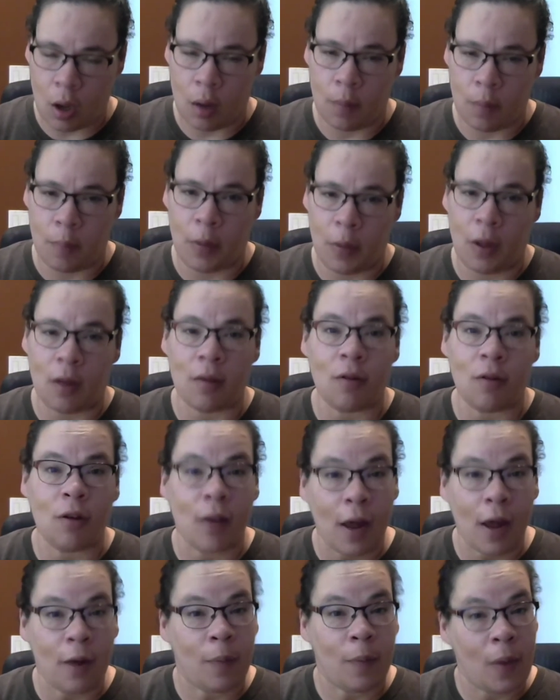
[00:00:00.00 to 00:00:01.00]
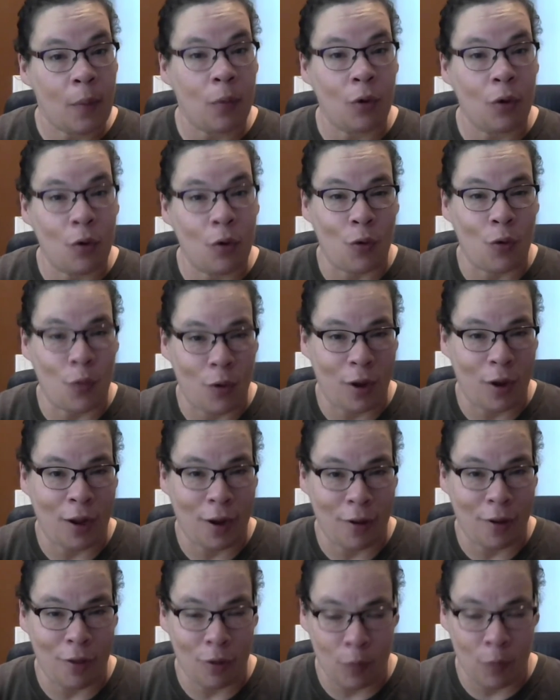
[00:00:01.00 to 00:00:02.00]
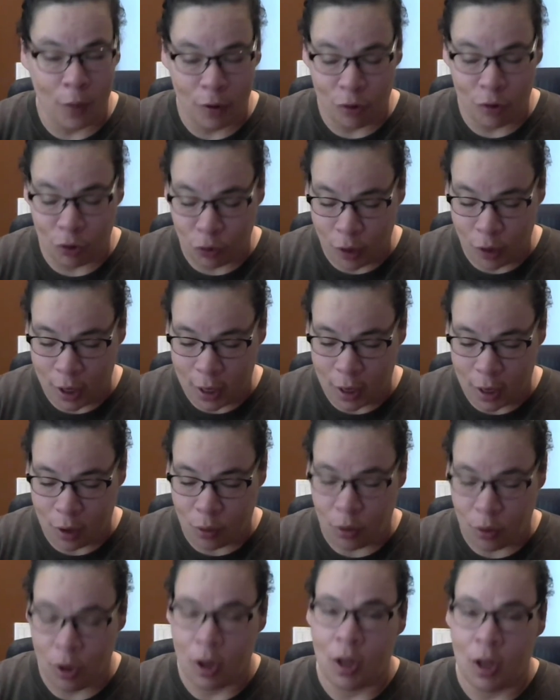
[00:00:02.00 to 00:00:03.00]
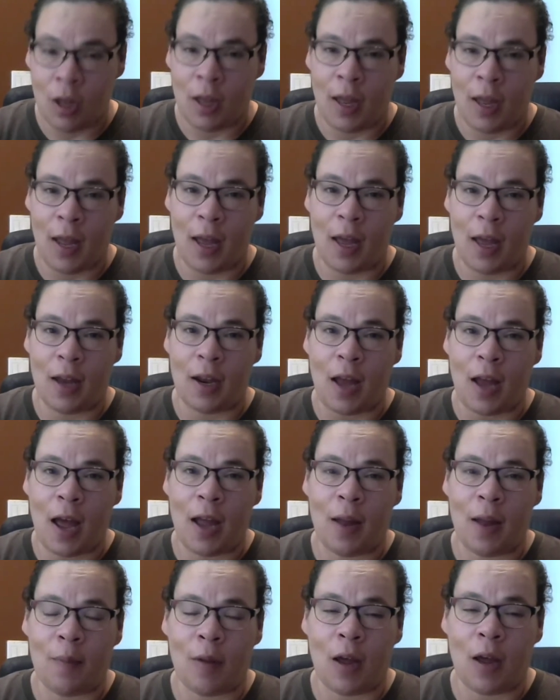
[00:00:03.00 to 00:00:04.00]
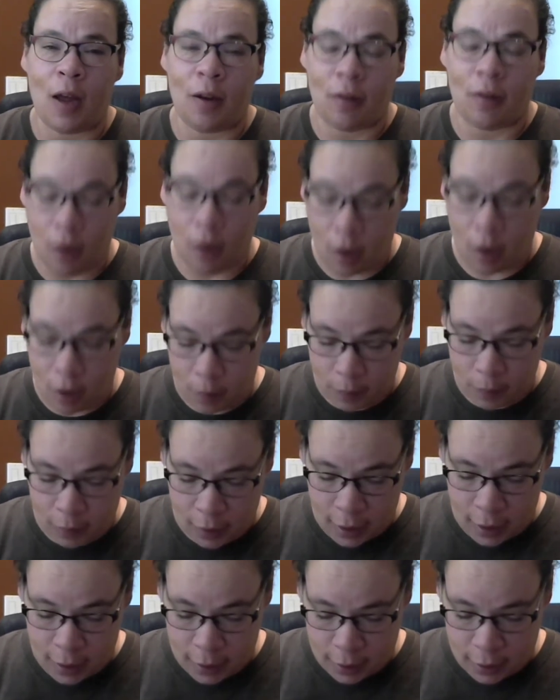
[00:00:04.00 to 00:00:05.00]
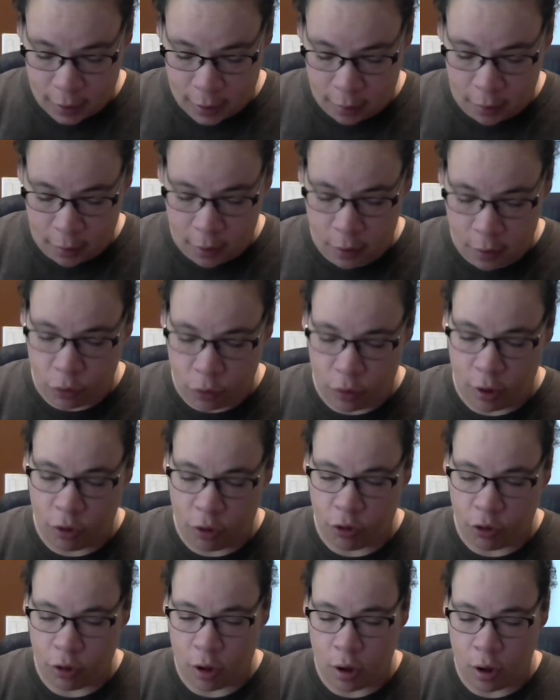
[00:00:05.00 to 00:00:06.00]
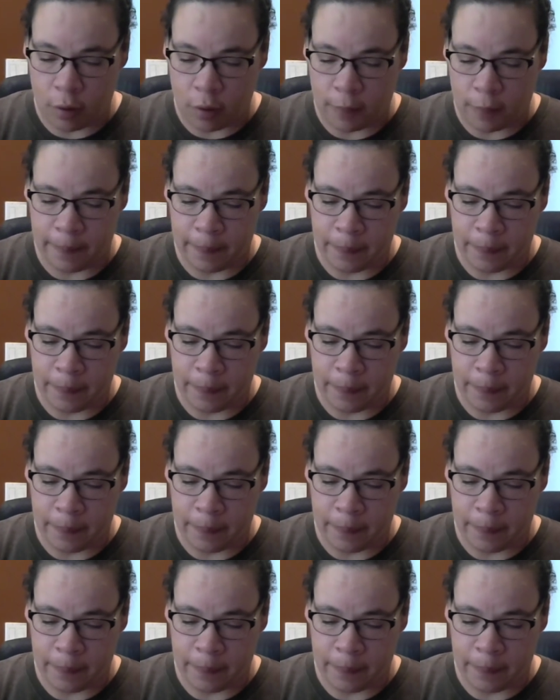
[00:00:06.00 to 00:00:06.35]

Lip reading: because there are a lot of people who are working on this project right now, and I am not caught up to date. It is another stitch along.